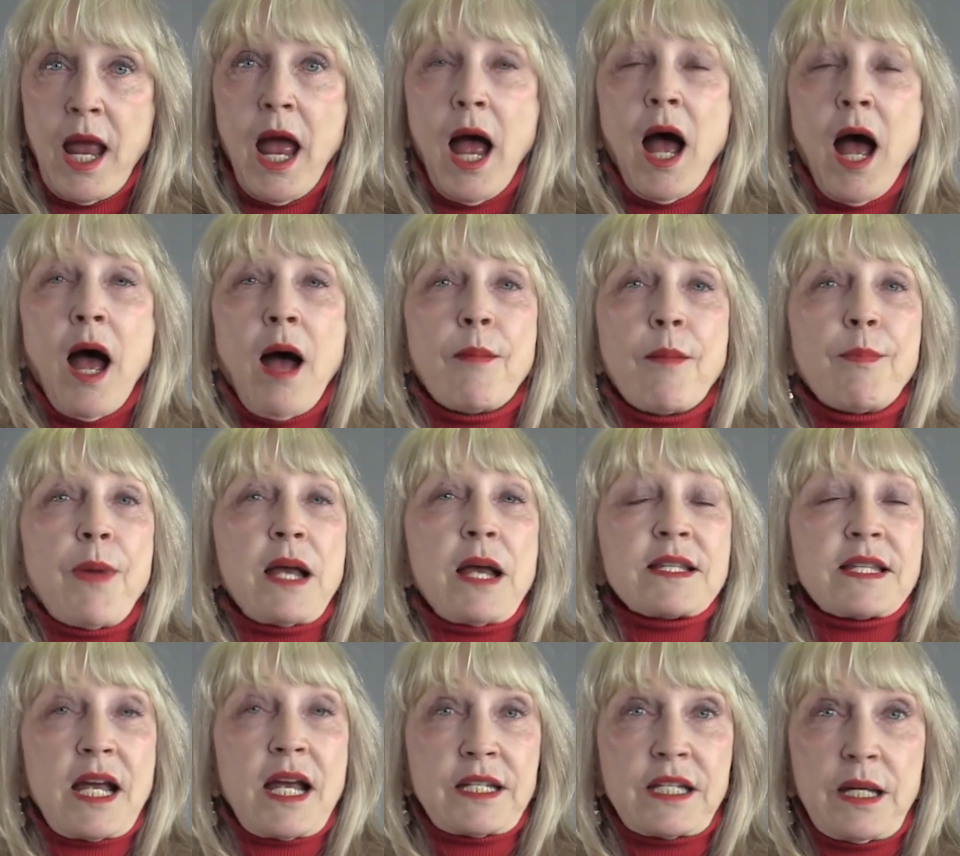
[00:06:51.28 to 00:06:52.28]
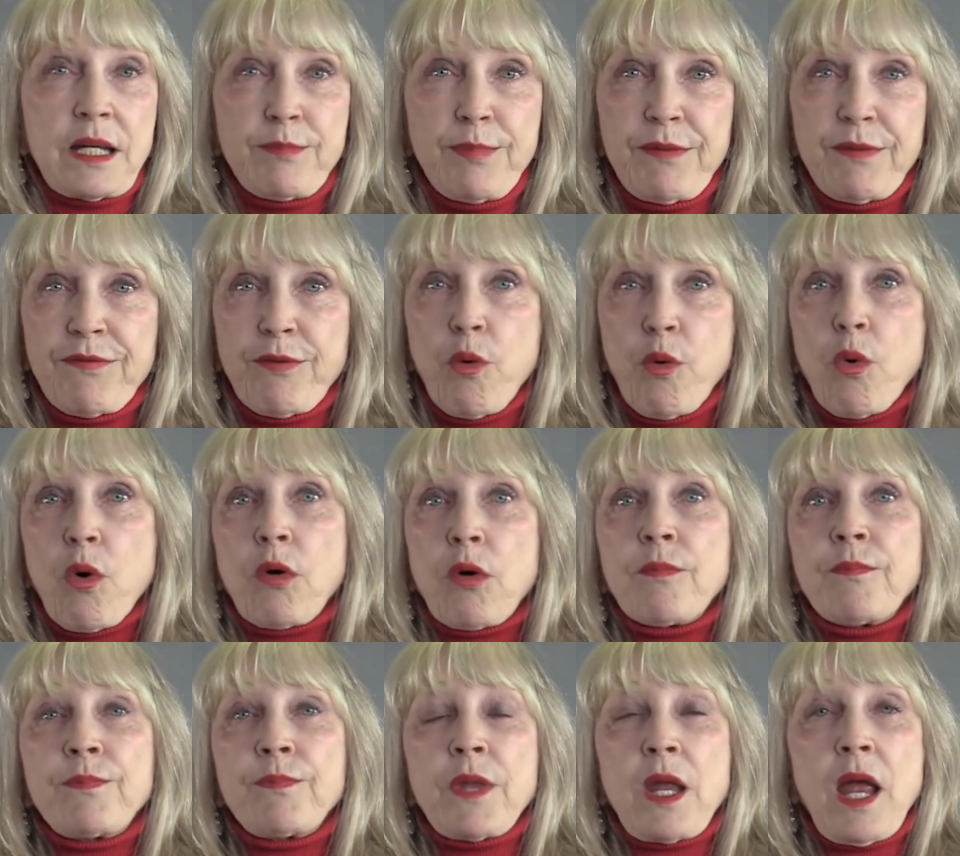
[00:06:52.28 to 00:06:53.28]
as I did before.
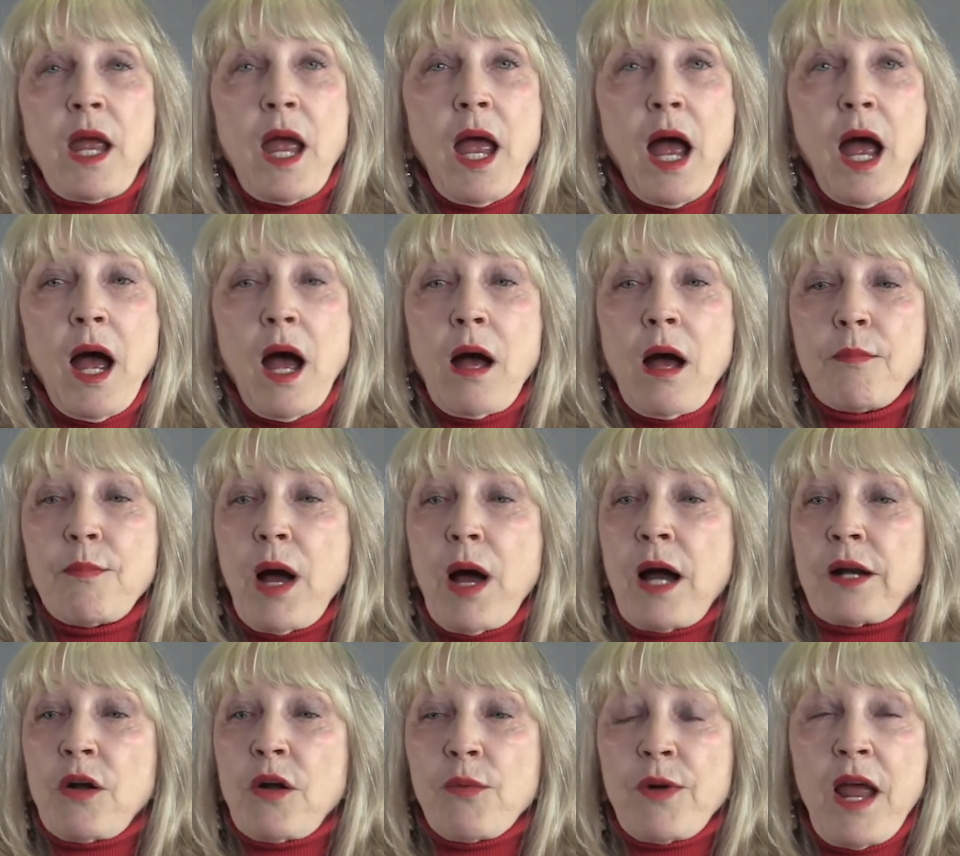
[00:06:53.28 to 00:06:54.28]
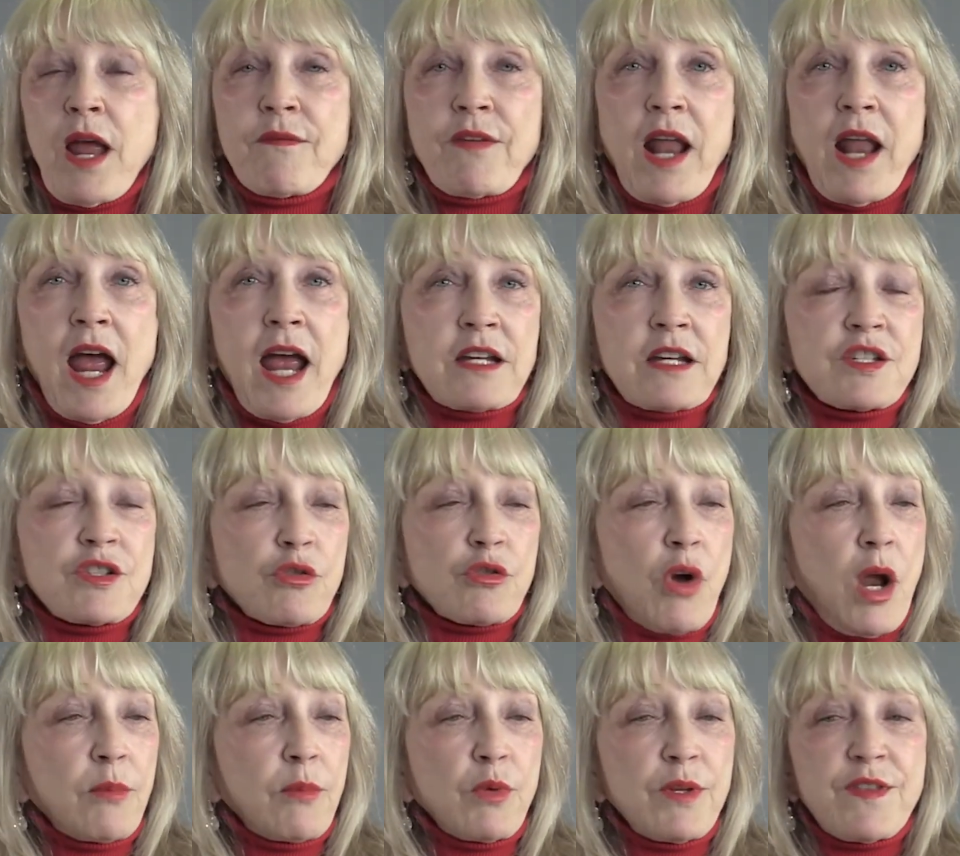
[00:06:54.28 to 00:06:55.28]
I don't have an axe to
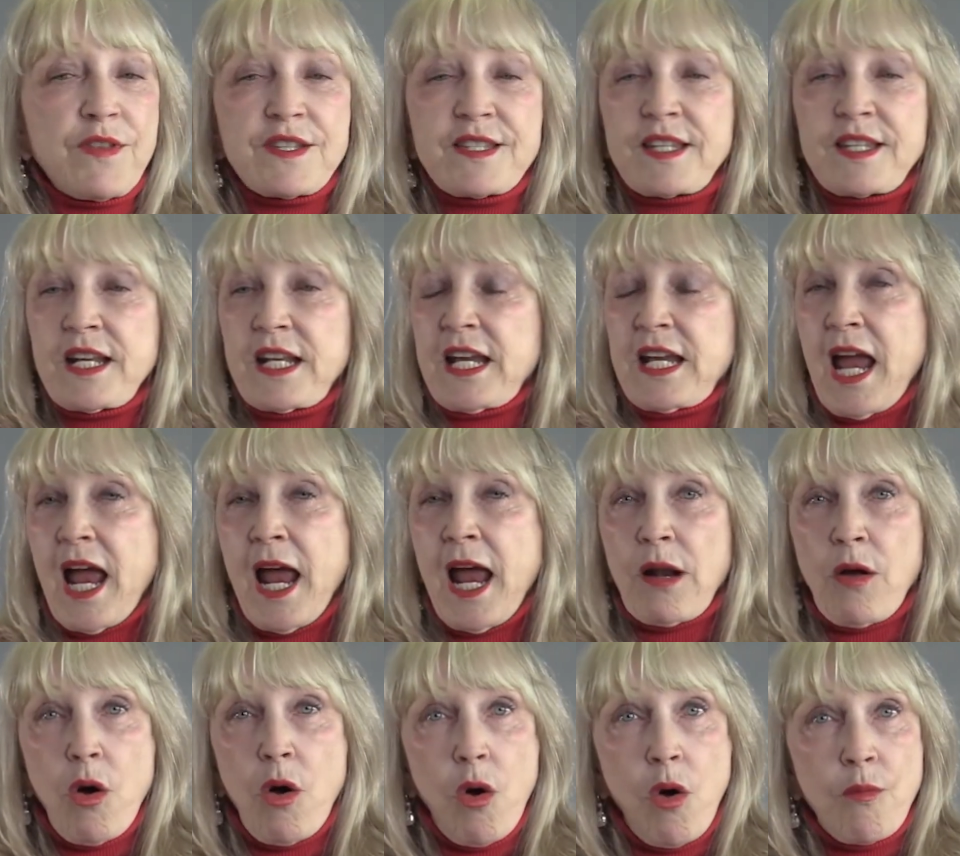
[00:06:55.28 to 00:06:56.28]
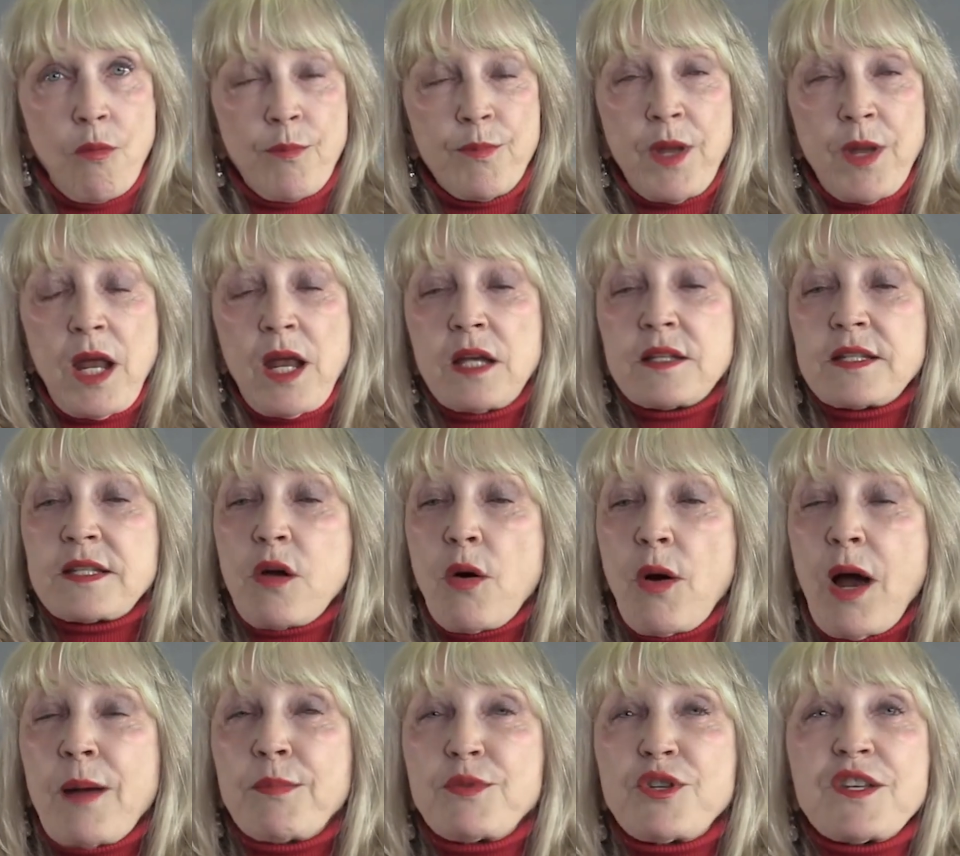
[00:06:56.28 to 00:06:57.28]
grind with the city at all. So
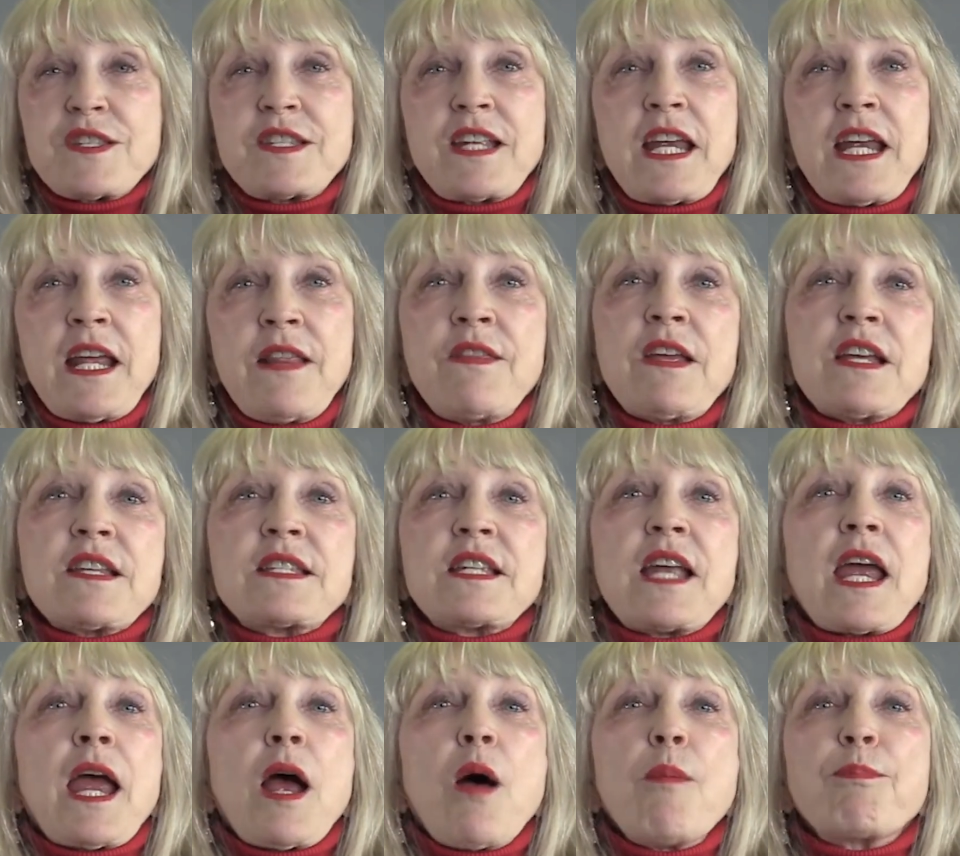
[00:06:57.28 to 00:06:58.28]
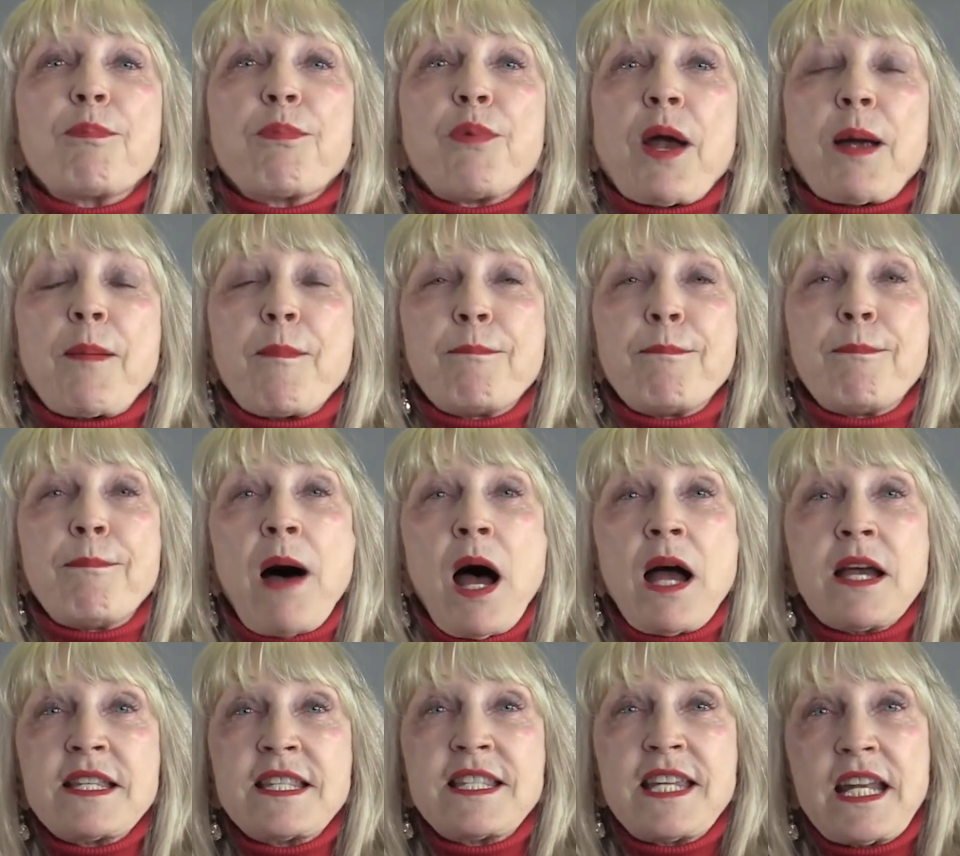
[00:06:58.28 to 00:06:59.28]
I'm just in this to help bring
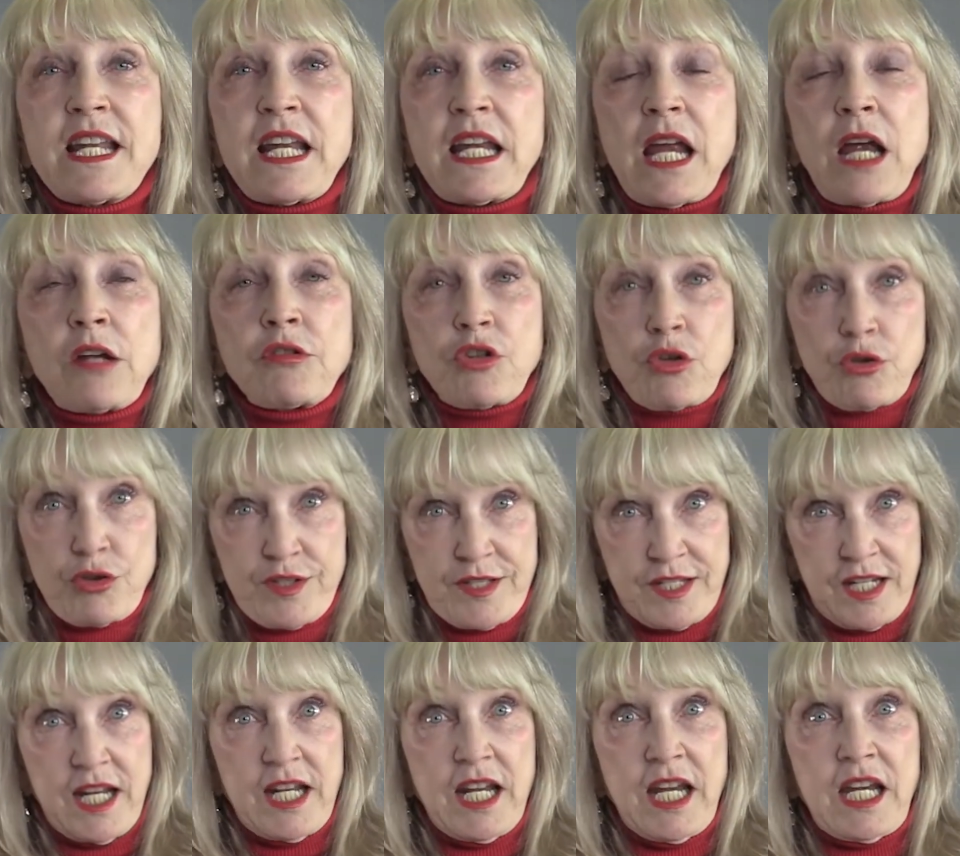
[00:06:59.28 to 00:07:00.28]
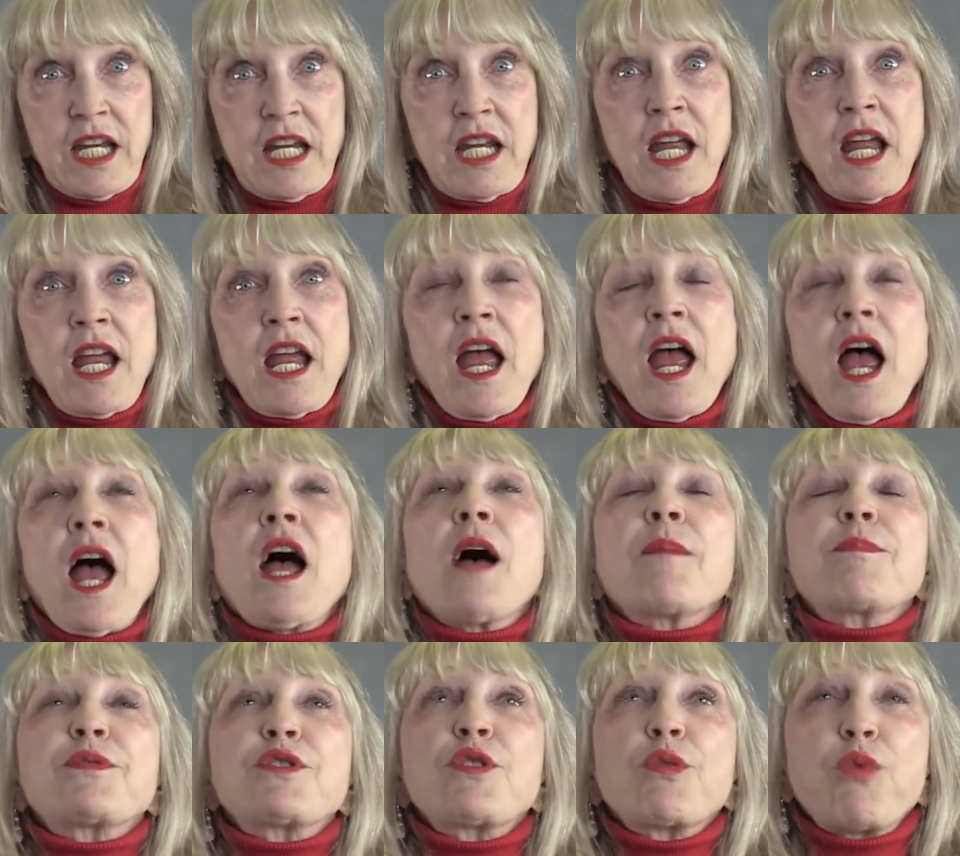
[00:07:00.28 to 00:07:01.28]
my city and your city
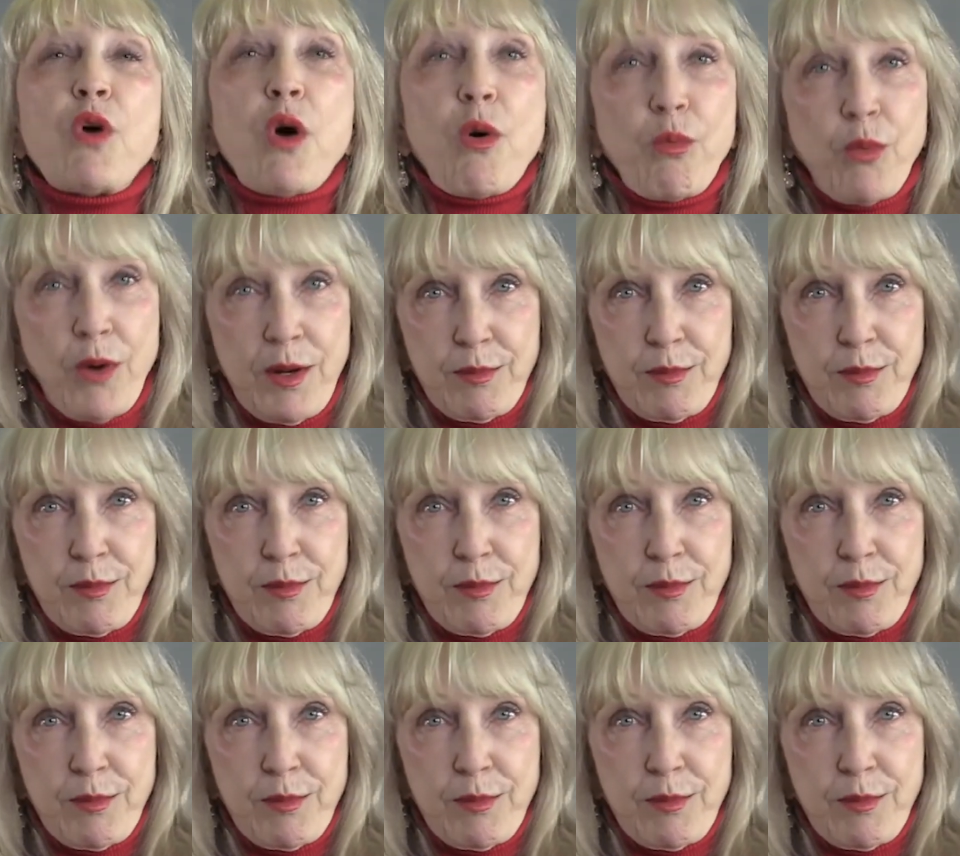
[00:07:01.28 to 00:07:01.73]
up to what we